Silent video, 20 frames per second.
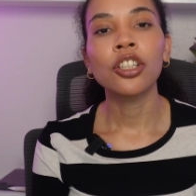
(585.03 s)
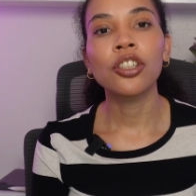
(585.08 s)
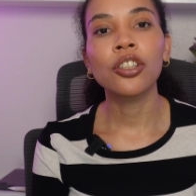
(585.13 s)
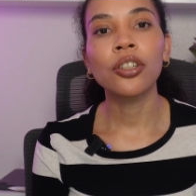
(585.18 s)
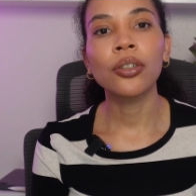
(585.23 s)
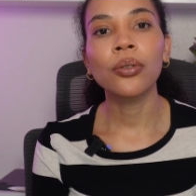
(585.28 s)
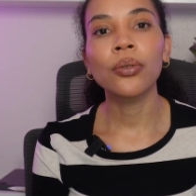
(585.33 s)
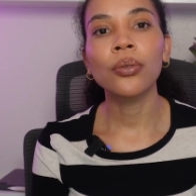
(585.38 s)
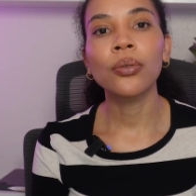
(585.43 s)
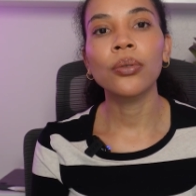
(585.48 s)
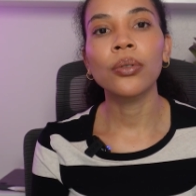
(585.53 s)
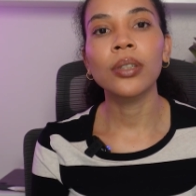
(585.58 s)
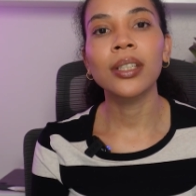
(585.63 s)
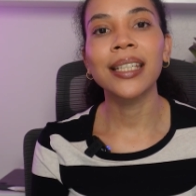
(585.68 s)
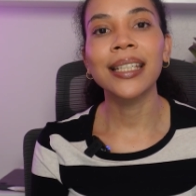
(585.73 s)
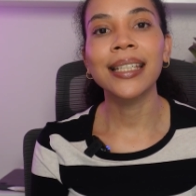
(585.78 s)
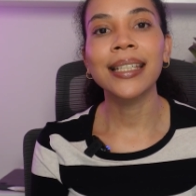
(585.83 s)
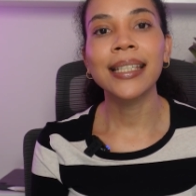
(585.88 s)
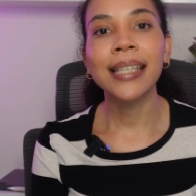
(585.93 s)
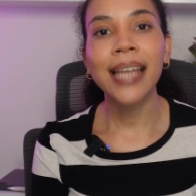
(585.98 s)
to
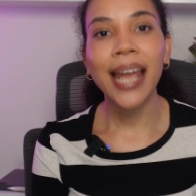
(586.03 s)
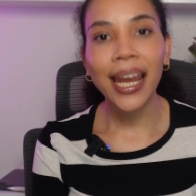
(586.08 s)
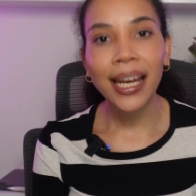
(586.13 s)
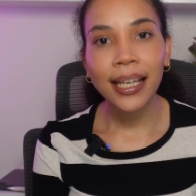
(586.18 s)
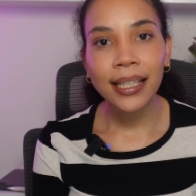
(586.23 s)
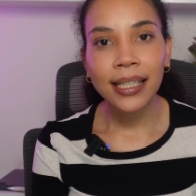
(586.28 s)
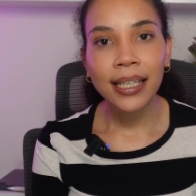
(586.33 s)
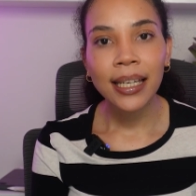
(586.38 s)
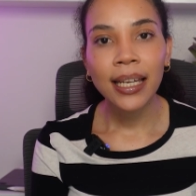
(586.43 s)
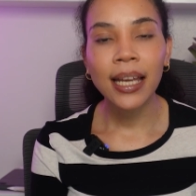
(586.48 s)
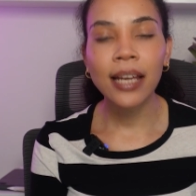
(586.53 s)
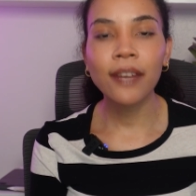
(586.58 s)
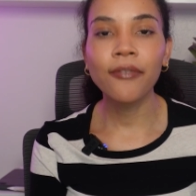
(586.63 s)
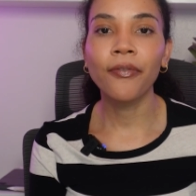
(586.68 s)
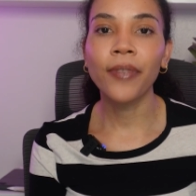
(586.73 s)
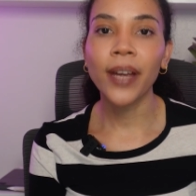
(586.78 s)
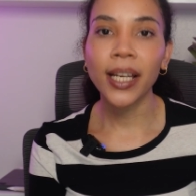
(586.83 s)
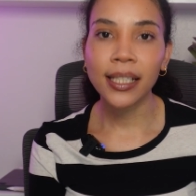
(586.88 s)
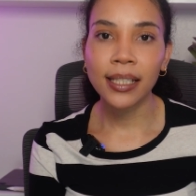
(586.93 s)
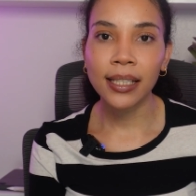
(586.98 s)
detect,
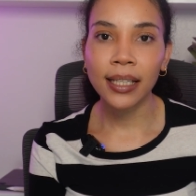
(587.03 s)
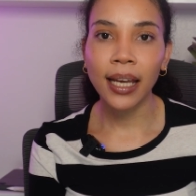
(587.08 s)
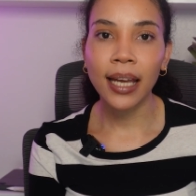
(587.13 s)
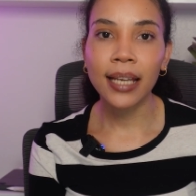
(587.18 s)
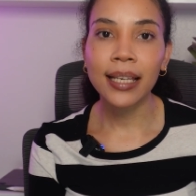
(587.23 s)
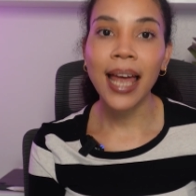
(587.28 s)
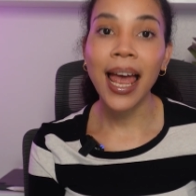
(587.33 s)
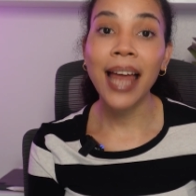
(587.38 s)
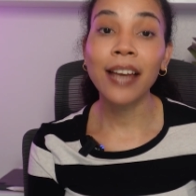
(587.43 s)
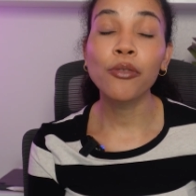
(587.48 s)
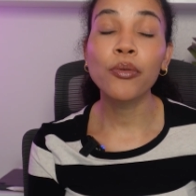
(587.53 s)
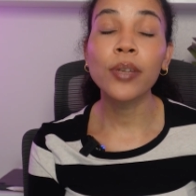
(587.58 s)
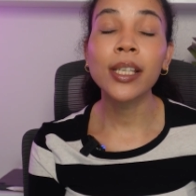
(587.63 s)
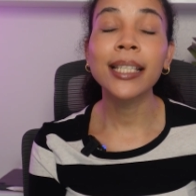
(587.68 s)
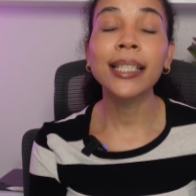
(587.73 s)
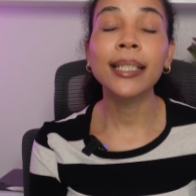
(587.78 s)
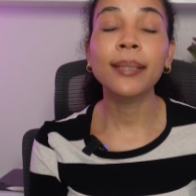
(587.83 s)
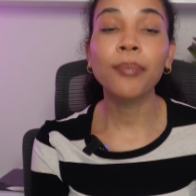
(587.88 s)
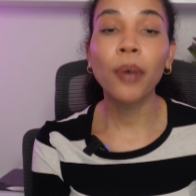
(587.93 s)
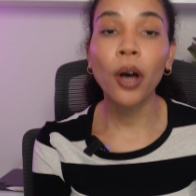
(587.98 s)
investigate, and
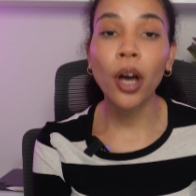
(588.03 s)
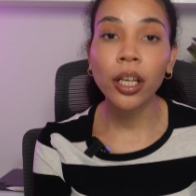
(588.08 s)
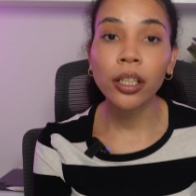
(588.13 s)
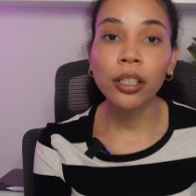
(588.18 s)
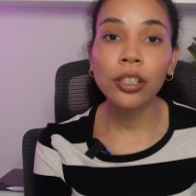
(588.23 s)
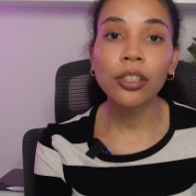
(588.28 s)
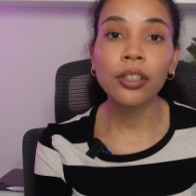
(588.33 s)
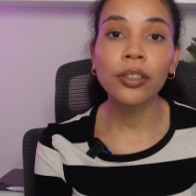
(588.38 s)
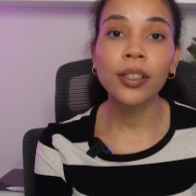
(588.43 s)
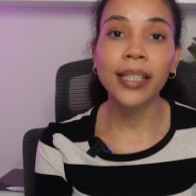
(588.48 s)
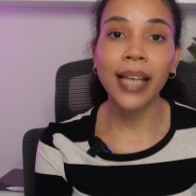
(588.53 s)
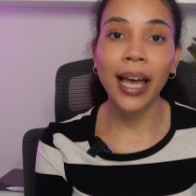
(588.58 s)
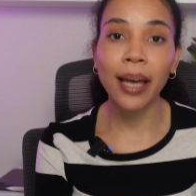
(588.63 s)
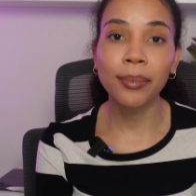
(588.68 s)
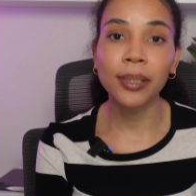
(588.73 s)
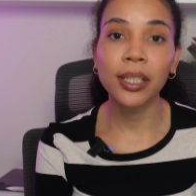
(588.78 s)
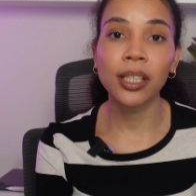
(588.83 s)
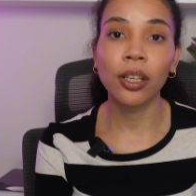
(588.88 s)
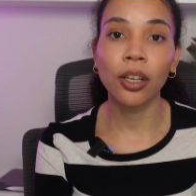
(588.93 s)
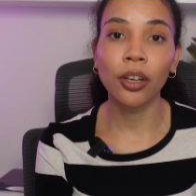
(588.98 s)
respond to
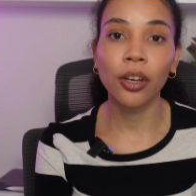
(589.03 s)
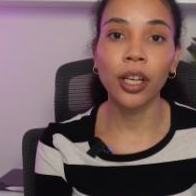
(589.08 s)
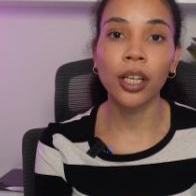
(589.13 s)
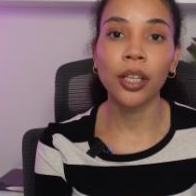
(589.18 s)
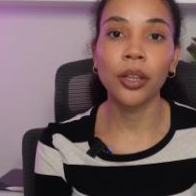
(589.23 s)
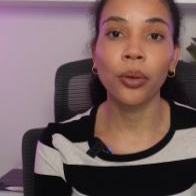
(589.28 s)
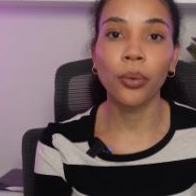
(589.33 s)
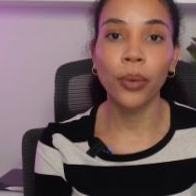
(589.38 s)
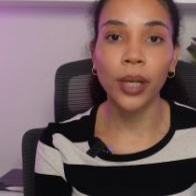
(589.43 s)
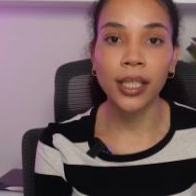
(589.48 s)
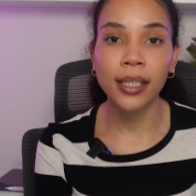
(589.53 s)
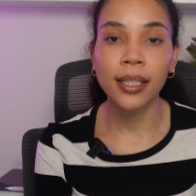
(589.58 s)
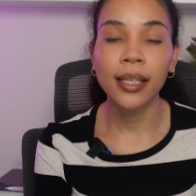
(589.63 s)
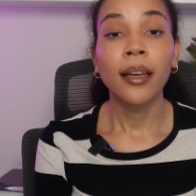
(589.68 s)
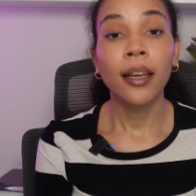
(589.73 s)
cybersecurity threats